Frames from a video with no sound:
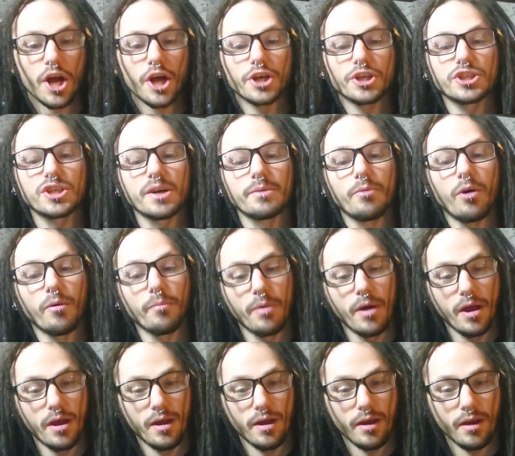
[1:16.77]
Je m'en
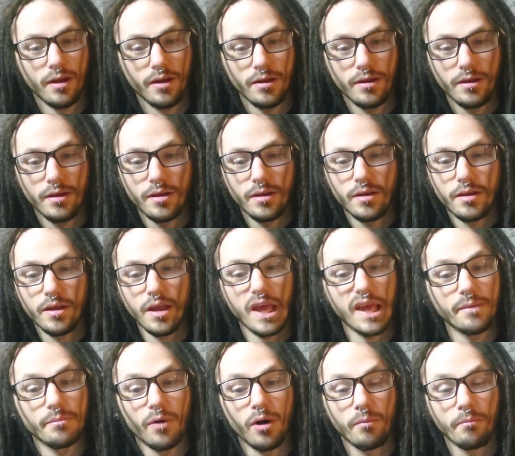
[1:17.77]

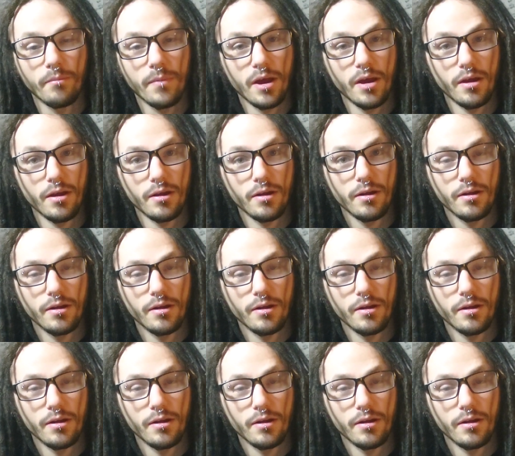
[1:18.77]
et ma mère